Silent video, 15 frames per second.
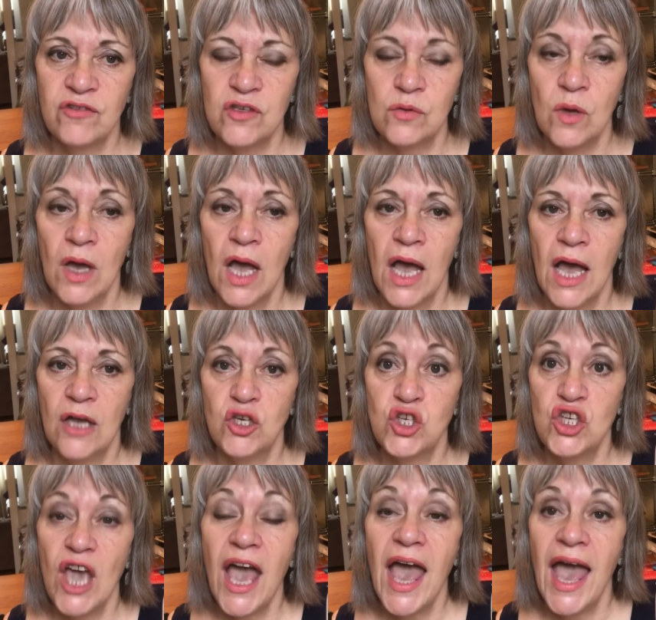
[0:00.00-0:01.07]
to
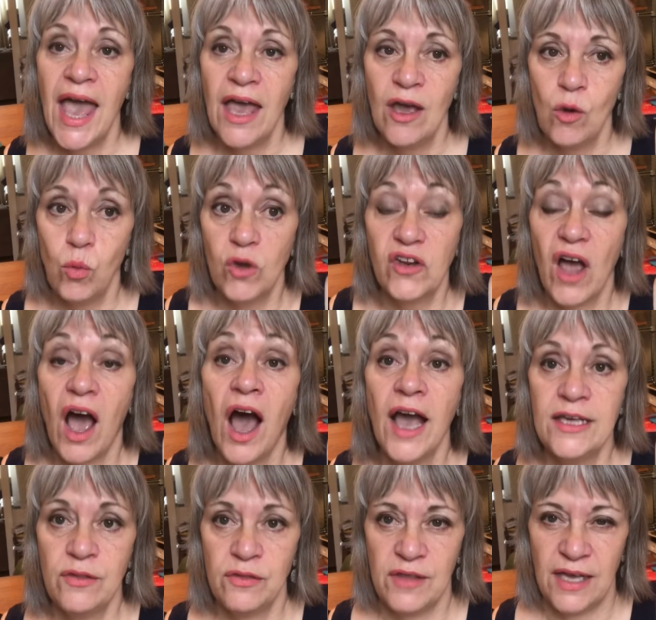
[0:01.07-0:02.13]
share what
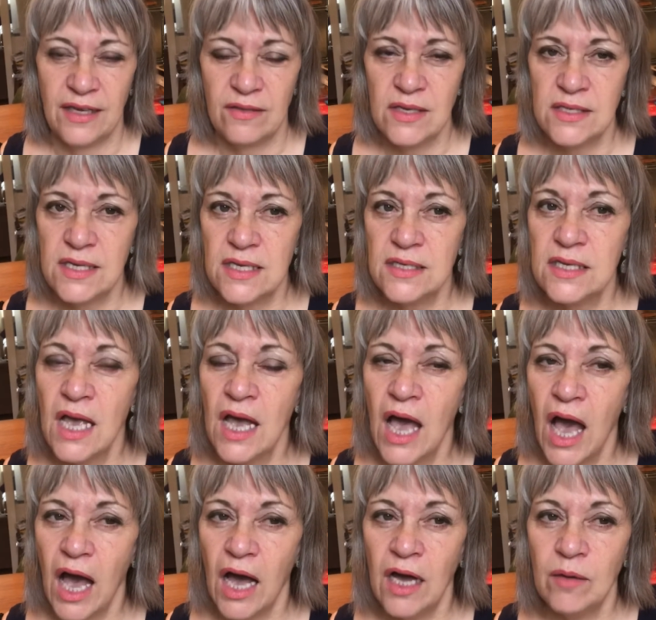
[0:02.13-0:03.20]
I think. This is
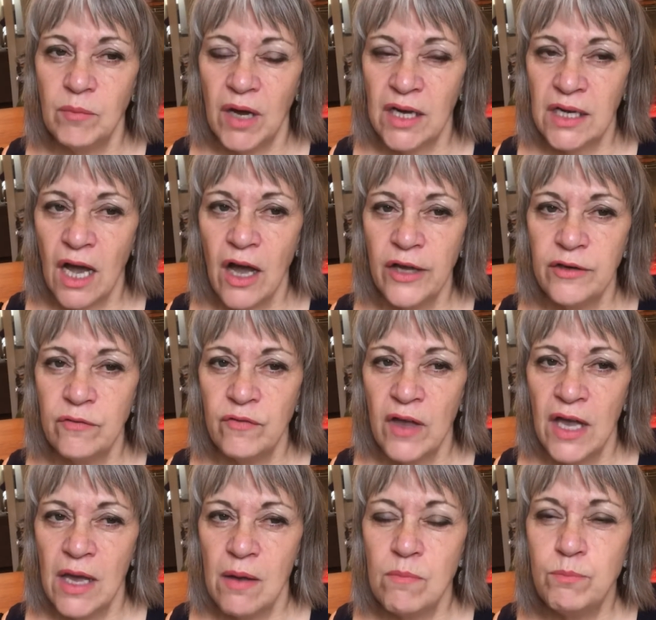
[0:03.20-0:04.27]
um, a kind of
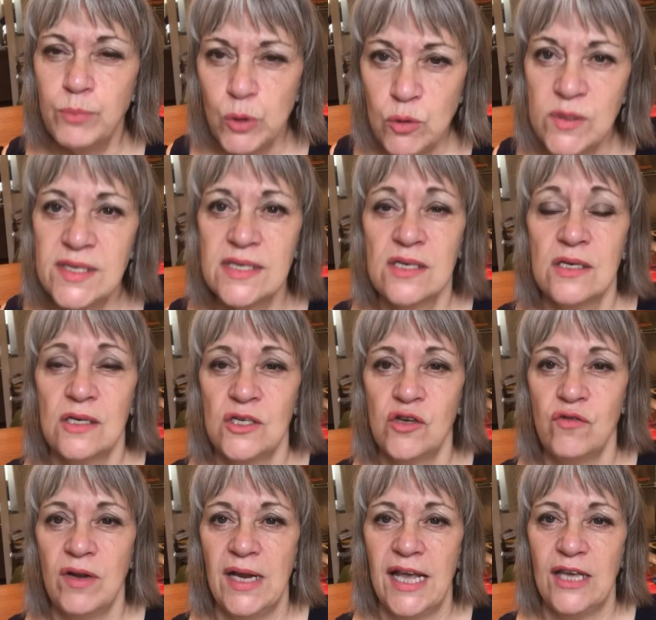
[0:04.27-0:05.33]
boost to
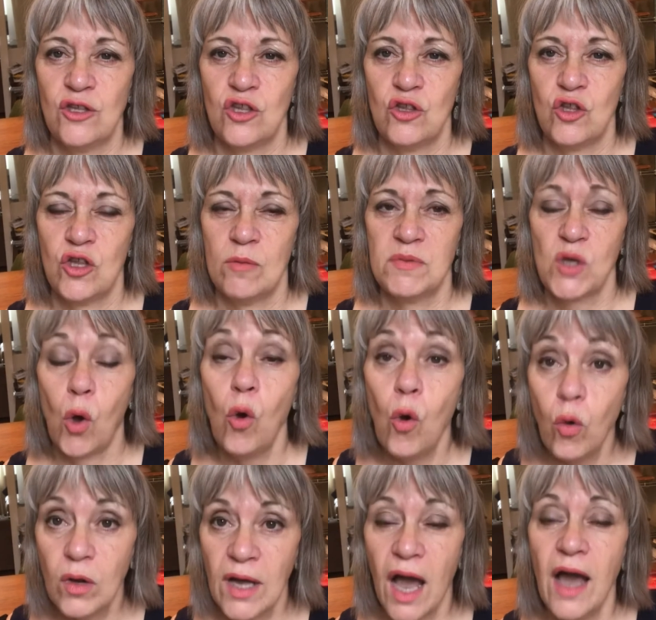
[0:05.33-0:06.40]
relationships,
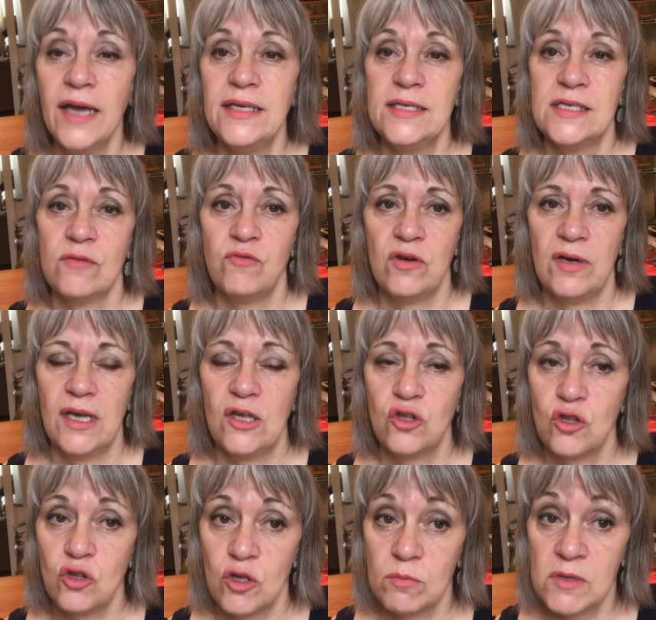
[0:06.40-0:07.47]
all kinds of
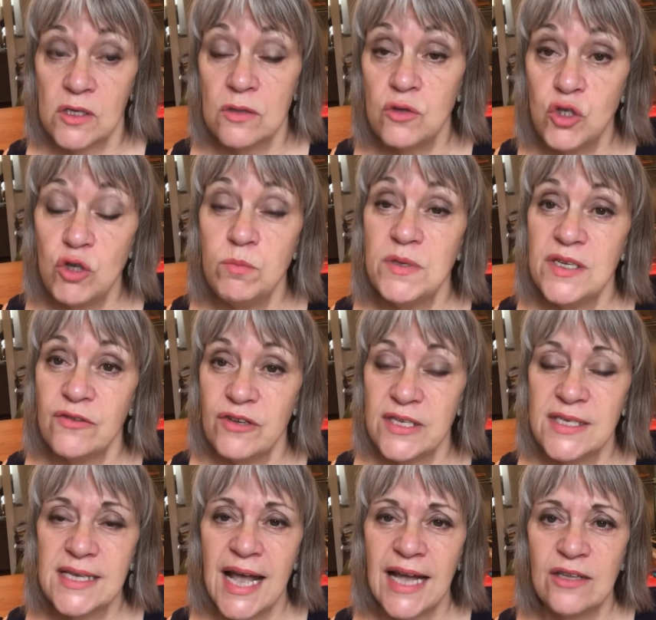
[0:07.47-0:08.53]
relationships, because Jupiter in
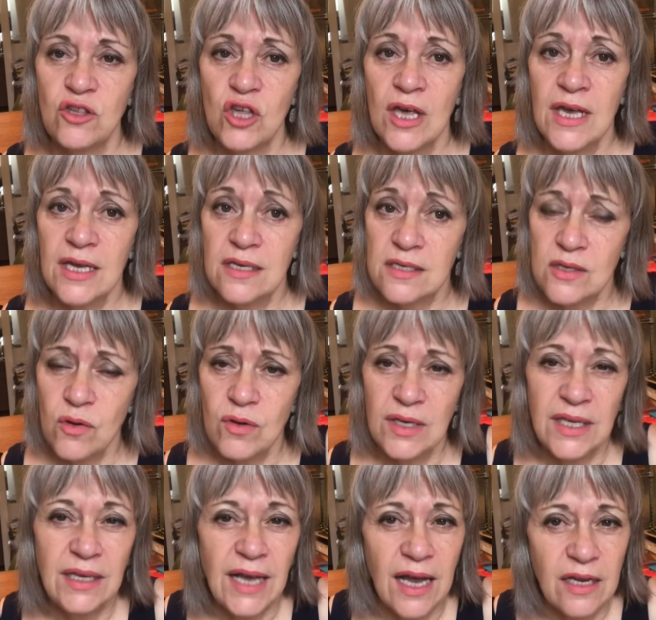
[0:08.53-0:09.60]
Sag,
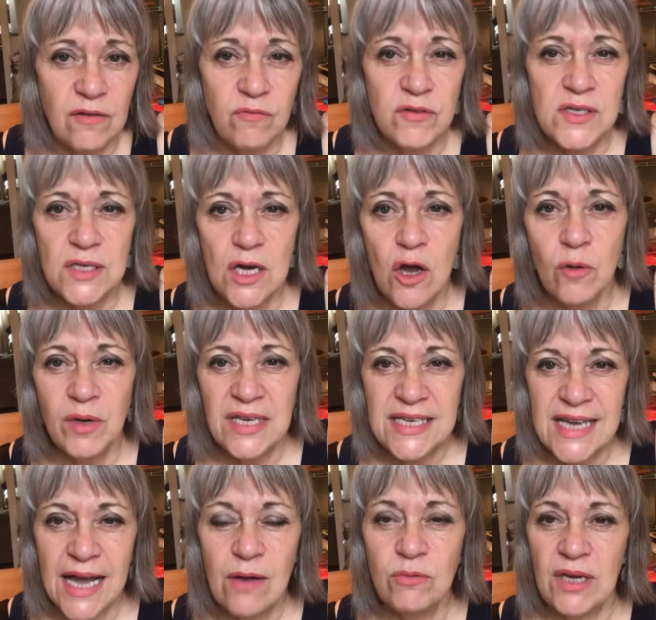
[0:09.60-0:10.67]
certainly kind of slowing
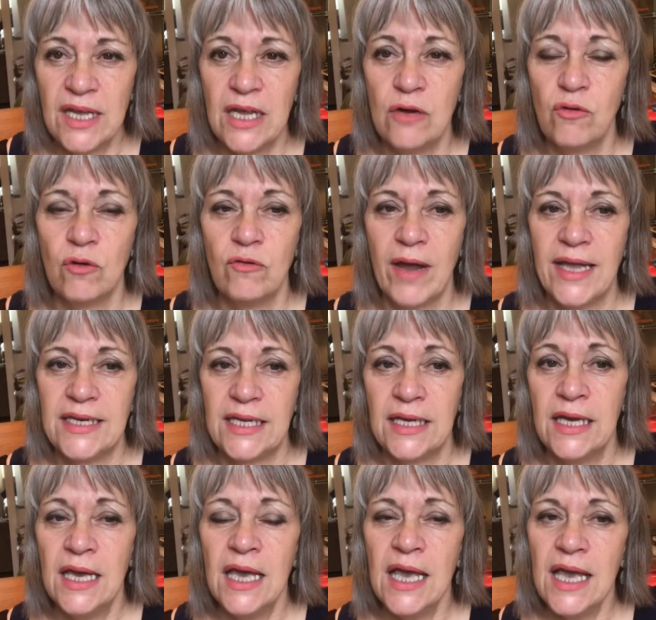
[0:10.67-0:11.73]
down here already,
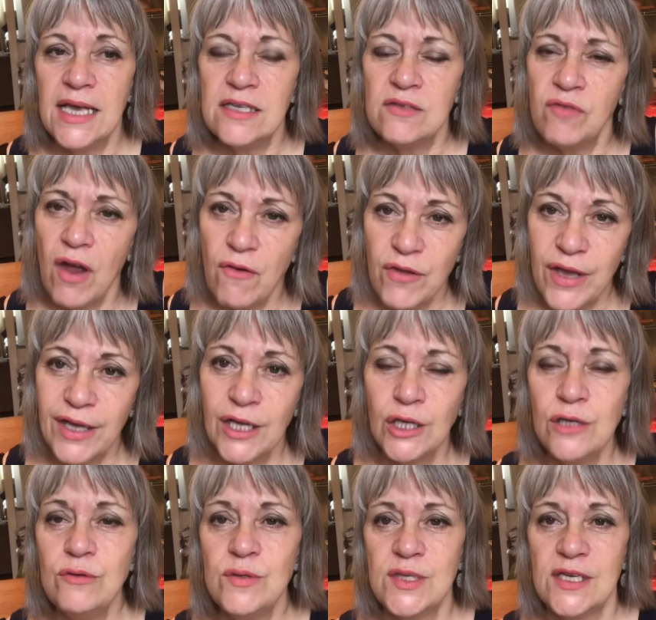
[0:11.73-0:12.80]
is very
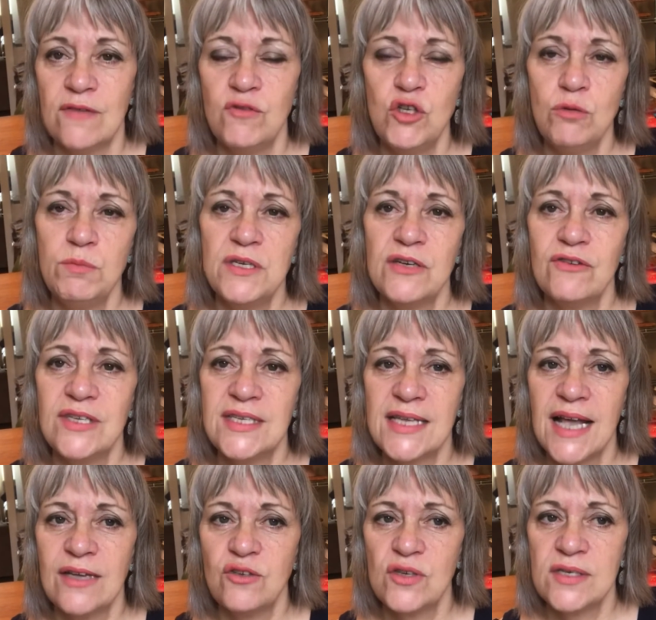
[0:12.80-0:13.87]
inclusive. Jupiter in
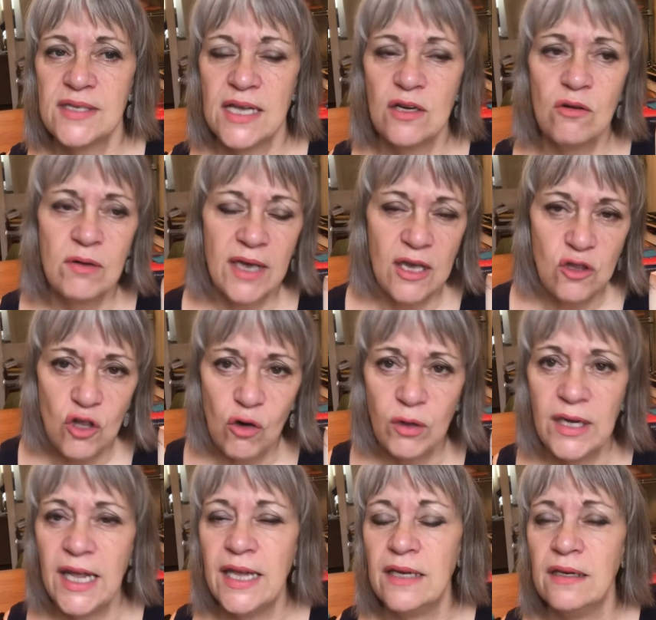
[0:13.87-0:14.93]
Sag is saying, okay,
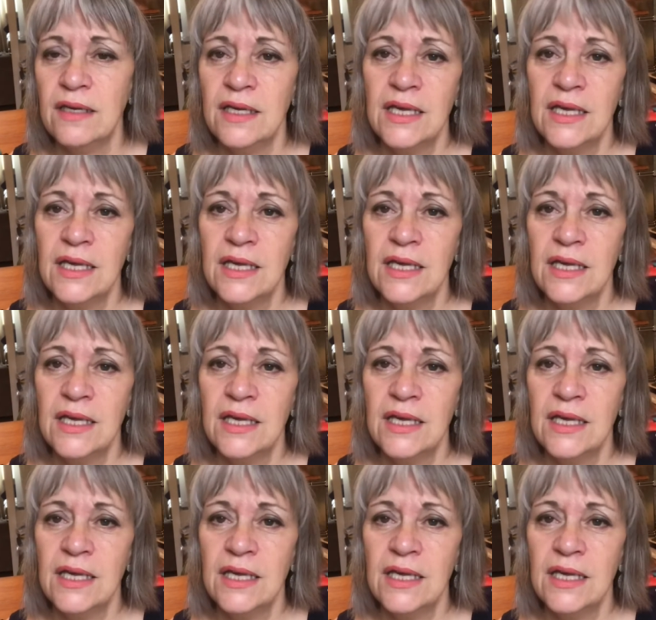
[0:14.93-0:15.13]
join in